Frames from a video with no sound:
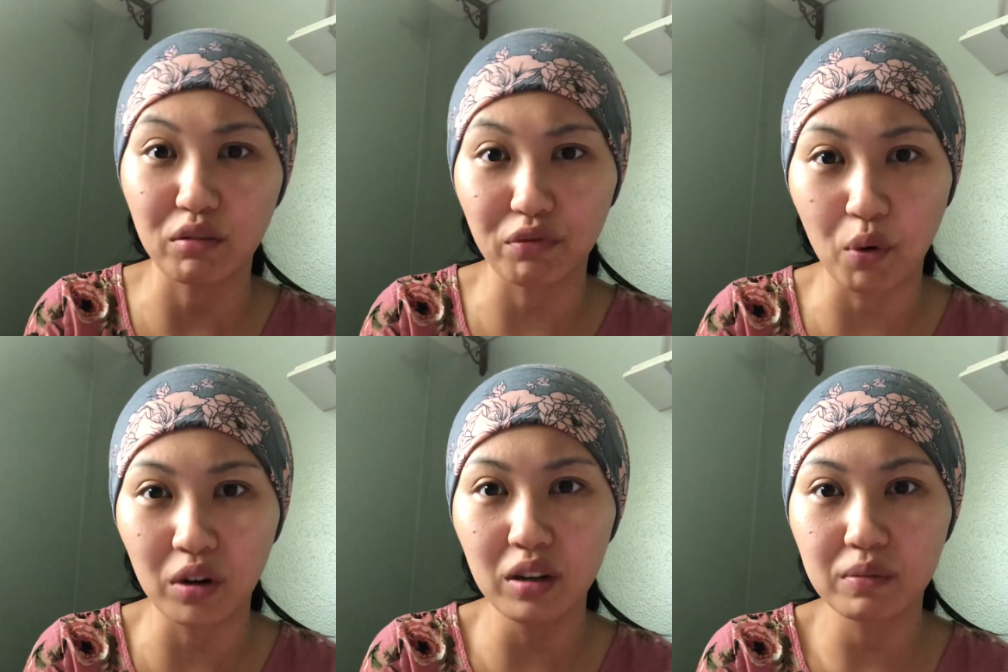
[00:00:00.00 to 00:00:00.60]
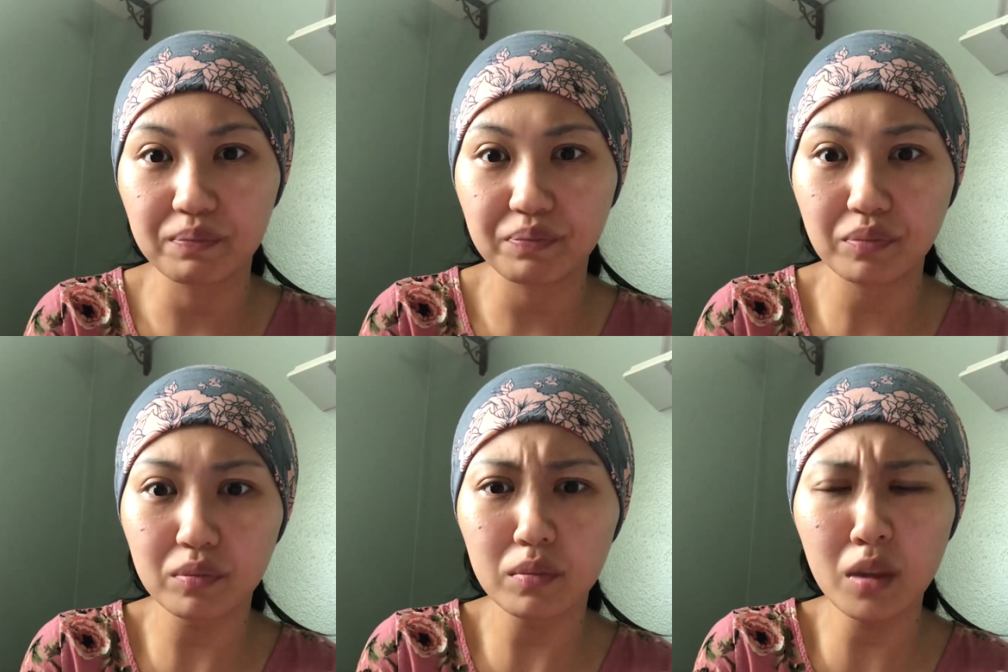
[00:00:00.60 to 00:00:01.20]
forth.
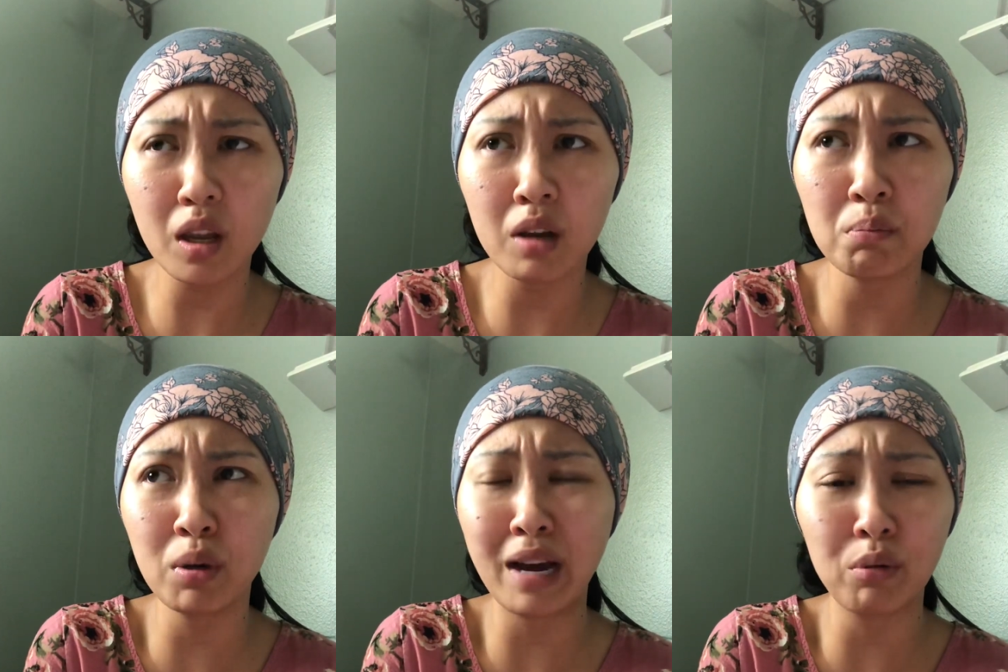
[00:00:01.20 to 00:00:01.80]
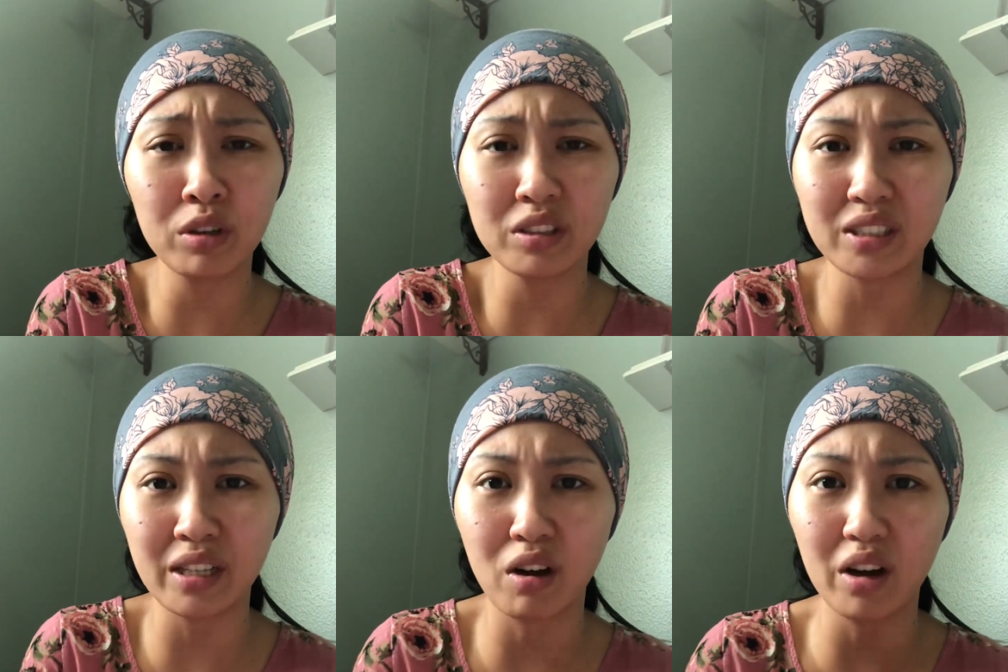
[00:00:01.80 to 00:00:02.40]
But I want to
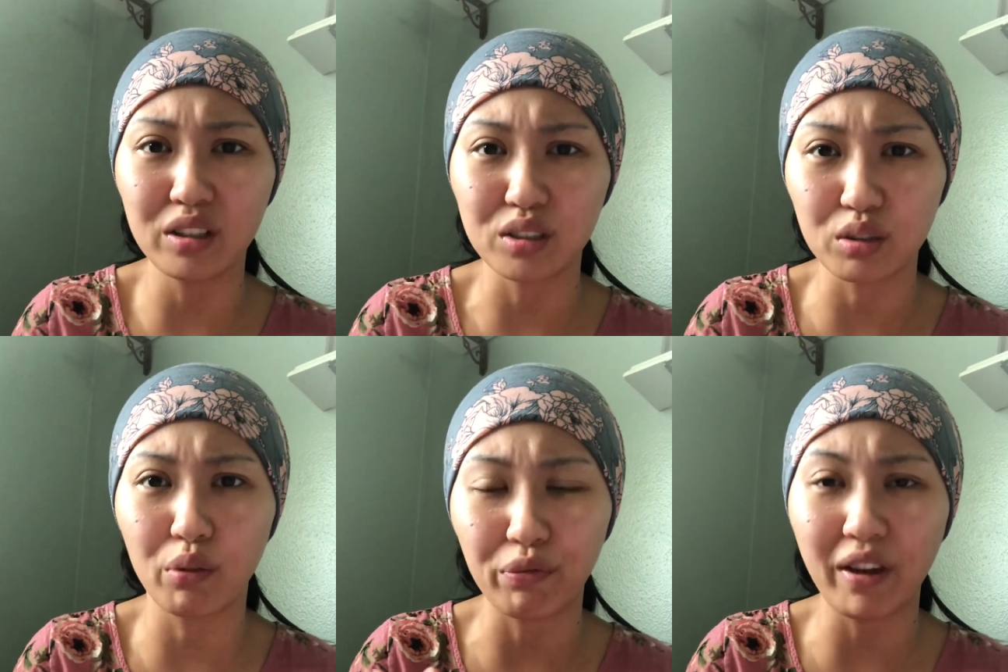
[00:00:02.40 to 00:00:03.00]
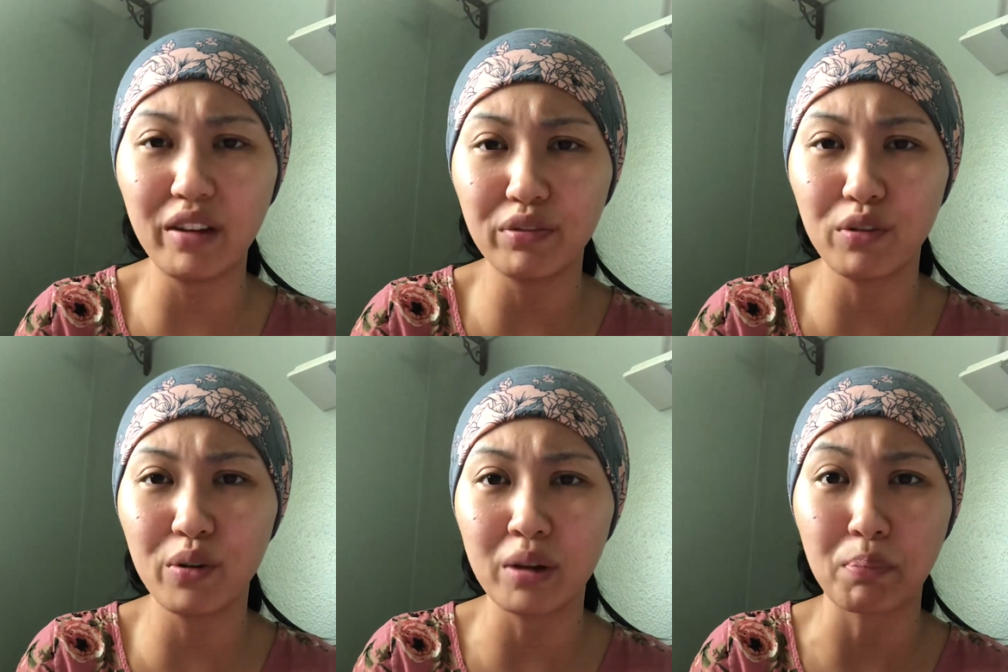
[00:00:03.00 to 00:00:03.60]
say God is so
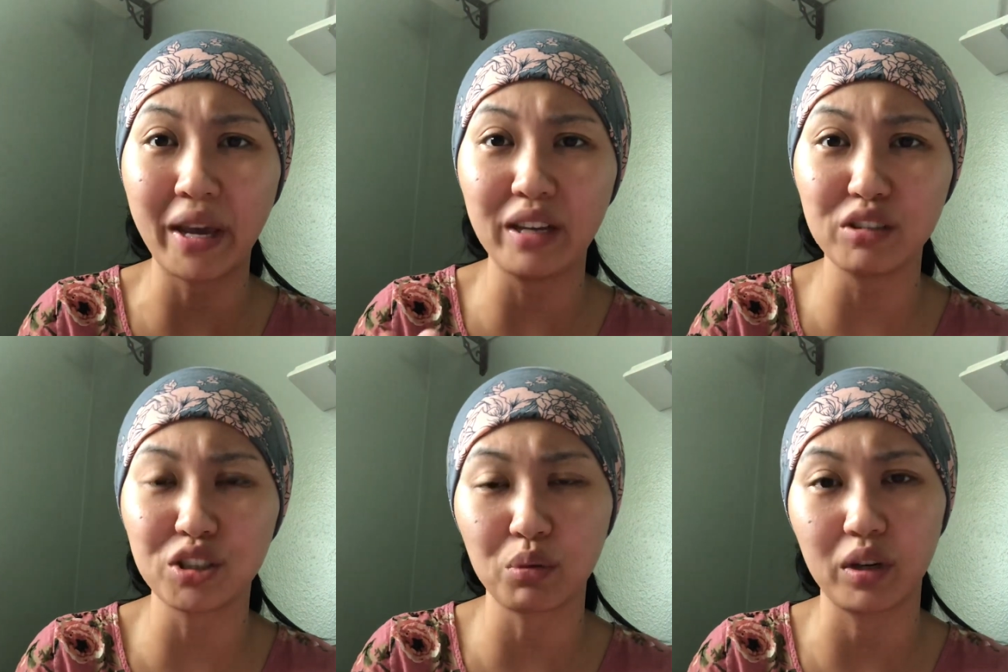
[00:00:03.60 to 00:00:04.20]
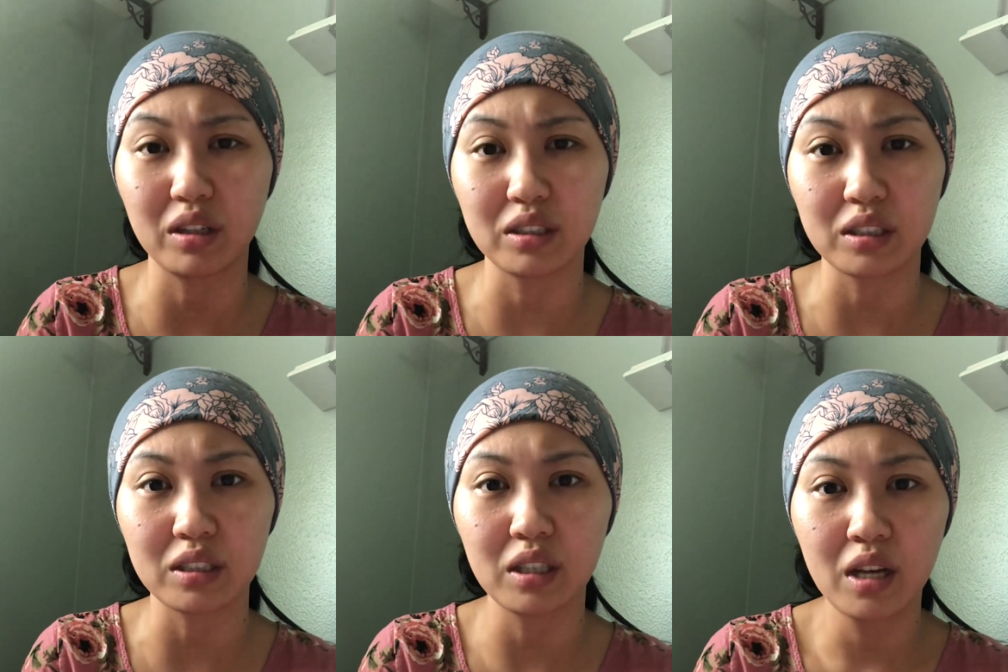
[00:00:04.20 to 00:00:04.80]
faithful and patient with
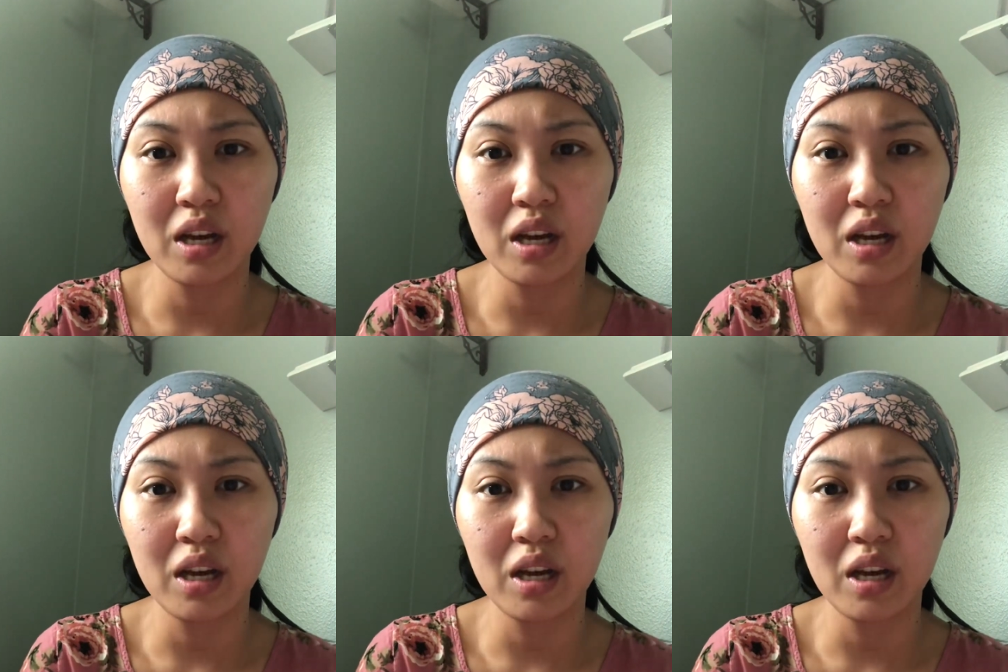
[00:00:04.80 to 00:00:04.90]
us.